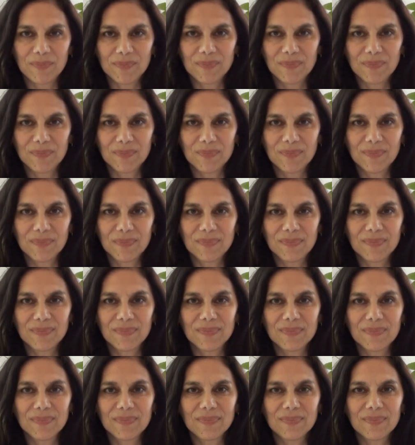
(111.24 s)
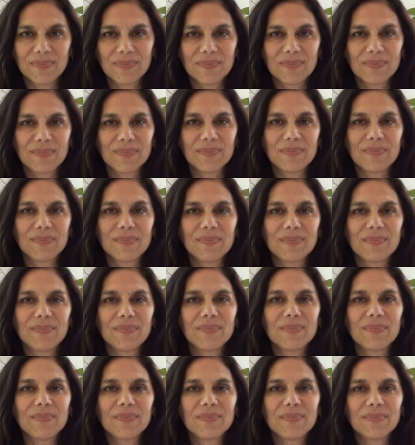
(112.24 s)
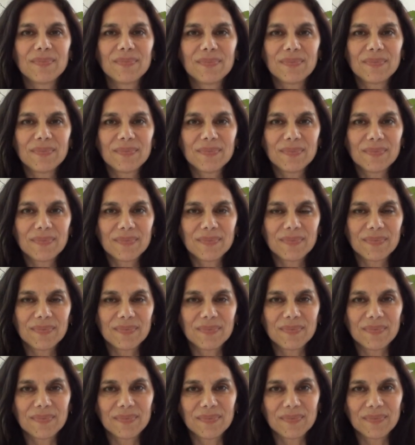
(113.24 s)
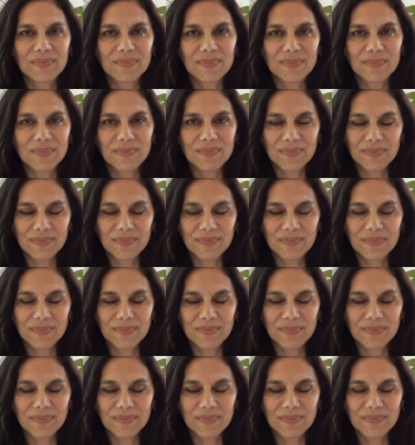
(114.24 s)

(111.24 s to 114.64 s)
Nobody speaks.